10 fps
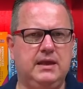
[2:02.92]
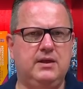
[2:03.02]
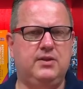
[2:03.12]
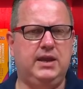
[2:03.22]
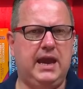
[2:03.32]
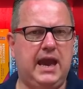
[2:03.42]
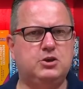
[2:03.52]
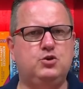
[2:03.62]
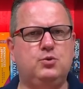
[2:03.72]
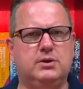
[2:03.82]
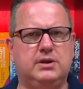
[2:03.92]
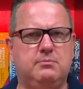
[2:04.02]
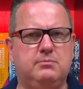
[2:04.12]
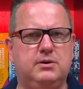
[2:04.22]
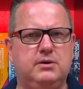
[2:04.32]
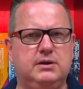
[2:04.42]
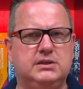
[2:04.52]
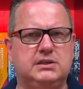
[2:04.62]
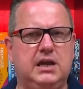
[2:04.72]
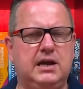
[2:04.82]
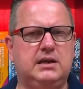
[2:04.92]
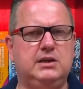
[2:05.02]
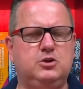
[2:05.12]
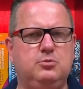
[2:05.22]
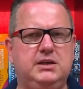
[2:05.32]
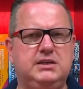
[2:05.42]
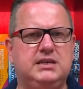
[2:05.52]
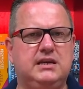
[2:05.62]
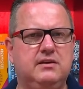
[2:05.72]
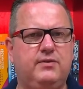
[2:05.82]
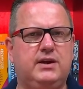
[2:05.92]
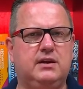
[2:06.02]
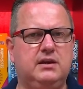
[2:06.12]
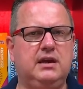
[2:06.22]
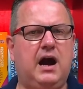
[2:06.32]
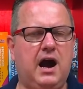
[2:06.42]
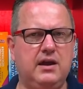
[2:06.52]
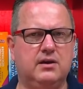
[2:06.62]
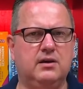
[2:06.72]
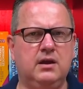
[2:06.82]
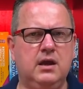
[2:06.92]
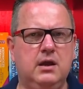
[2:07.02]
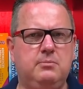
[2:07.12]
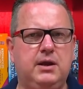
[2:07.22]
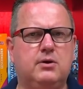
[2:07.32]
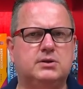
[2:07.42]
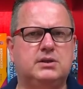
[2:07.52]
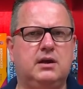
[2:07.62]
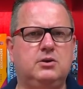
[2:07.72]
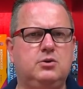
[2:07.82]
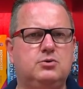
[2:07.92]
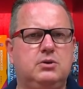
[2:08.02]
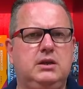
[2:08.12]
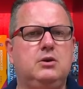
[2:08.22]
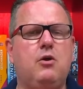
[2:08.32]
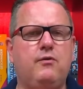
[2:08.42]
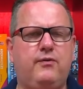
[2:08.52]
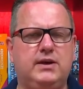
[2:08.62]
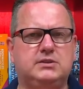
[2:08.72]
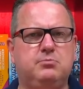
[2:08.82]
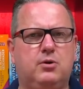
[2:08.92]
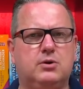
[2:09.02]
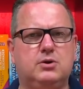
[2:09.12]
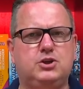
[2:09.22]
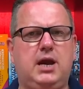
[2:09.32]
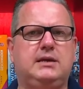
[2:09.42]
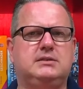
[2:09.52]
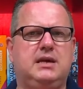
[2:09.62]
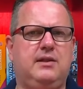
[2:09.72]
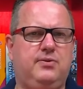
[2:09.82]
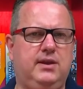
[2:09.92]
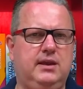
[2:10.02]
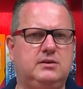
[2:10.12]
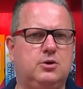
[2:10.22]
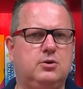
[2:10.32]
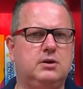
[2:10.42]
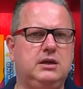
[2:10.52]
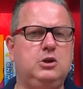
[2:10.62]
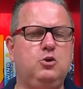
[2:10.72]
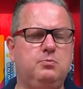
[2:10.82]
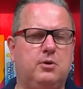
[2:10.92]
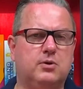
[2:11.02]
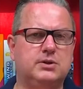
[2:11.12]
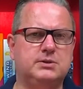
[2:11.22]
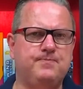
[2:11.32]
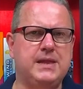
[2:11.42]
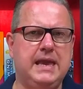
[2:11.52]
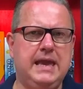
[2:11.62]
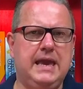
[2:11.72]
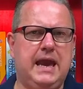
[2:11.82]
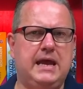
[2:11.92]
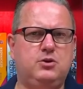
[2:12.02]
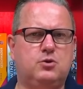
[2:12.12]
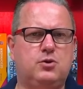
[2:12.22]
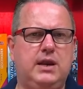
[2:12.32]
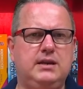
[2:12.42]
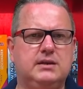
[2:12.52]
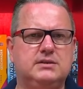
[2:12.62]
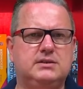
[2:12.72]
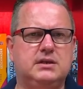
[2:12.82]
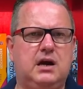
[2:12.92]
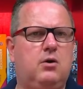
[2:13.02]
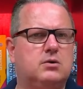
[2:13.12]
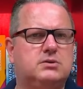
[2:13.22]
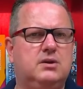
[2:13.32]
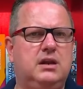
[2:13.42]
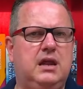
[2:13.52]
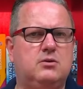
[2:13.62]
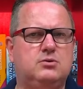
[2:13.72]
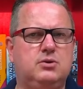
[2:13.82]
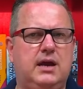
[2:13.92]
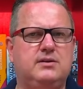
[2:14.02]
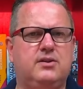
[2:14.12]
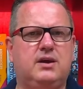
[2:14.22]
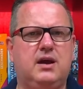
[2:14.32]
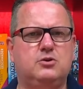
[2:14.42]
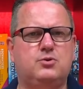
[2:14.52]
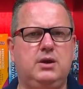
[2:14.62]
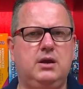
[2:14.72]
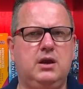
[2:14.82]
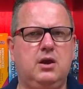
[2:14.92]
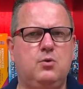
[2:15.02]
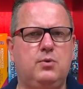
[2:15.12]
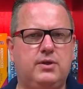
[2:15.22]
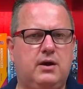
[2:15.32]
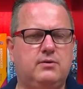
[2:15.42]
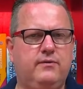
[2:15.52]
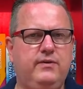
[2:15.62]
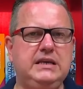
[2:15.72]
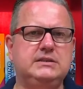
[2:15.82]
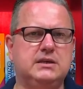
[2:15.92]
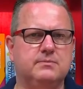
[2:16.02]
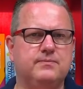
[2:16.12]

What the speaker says: the actual number is likely to be significantly higher because there are usually no fixed border checks at the internal EU borders, and Ukrainians are also allowed to enter the country without a visa.